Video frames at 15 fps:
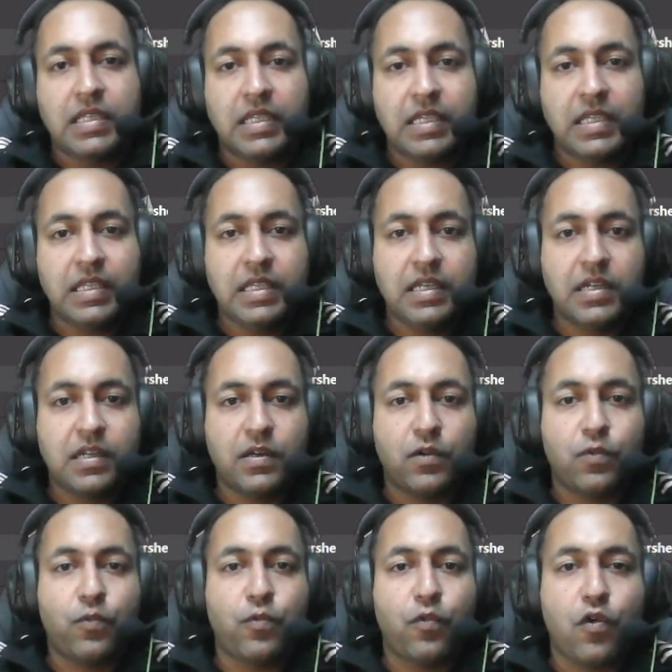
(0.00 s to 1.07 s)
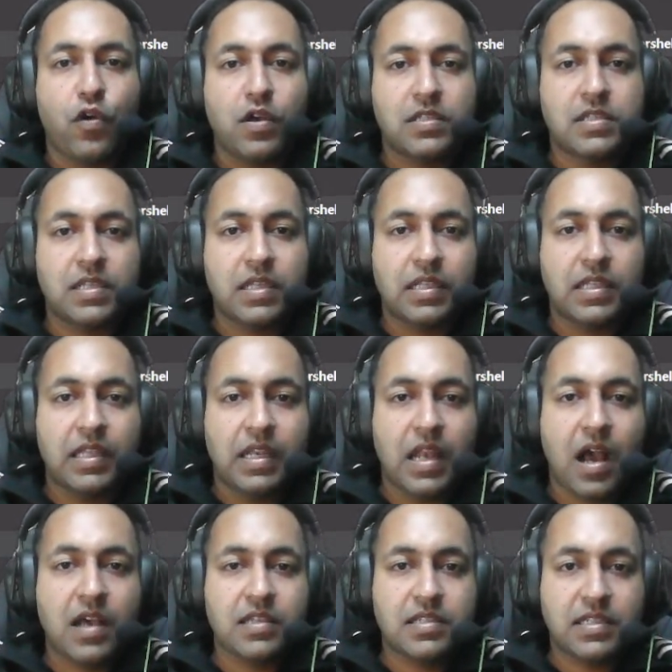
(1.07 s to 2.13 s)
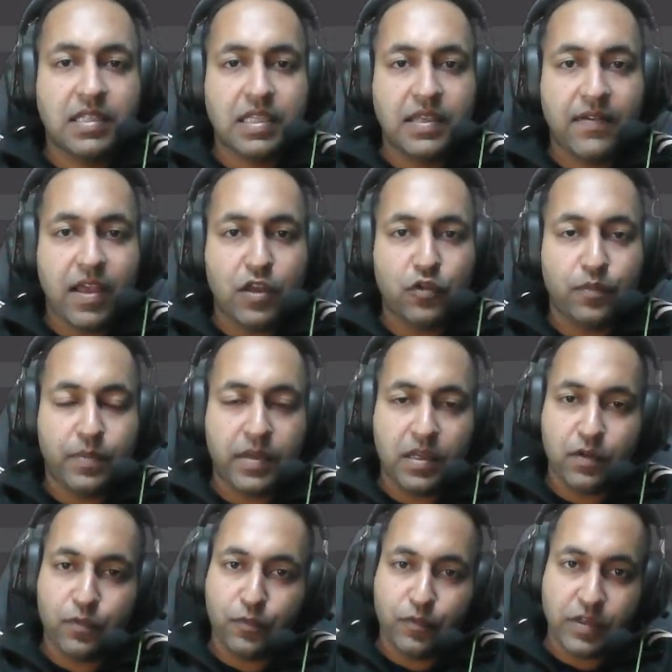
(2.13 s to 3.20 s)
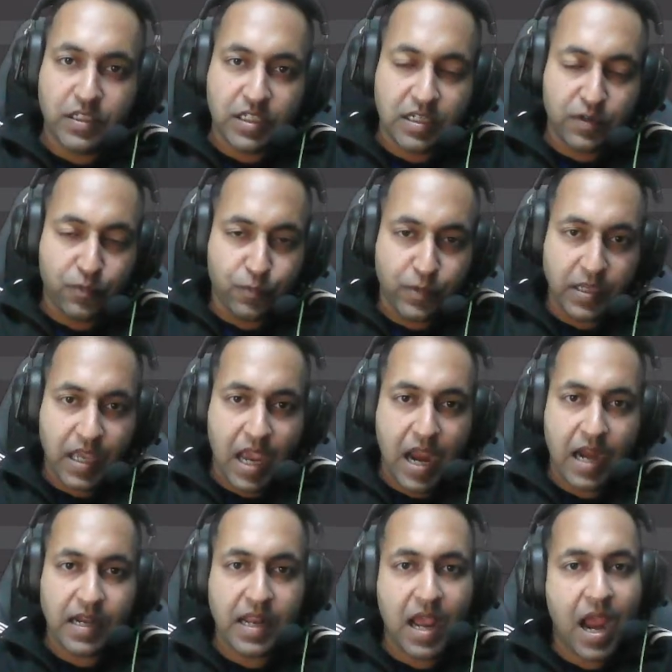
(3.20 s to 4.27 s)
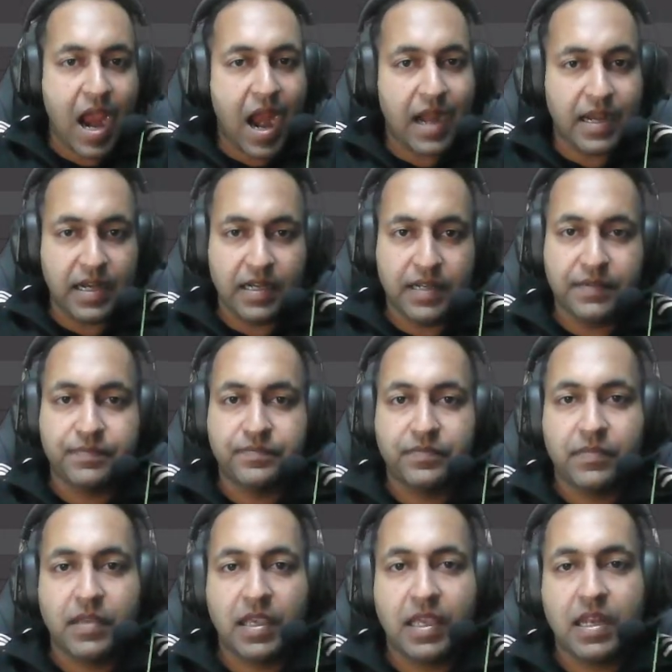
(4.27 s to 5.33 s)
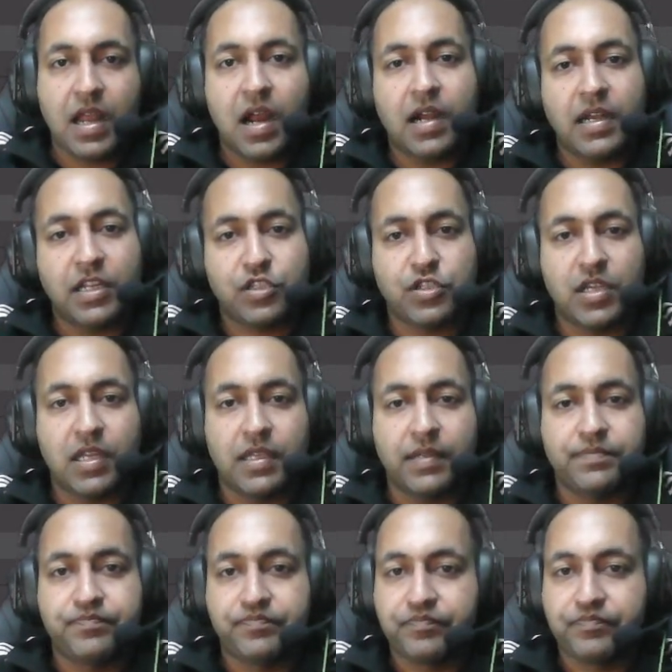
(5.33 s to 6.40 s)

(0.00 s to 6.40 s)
the year was the last key value pair which we had added in our dictionary.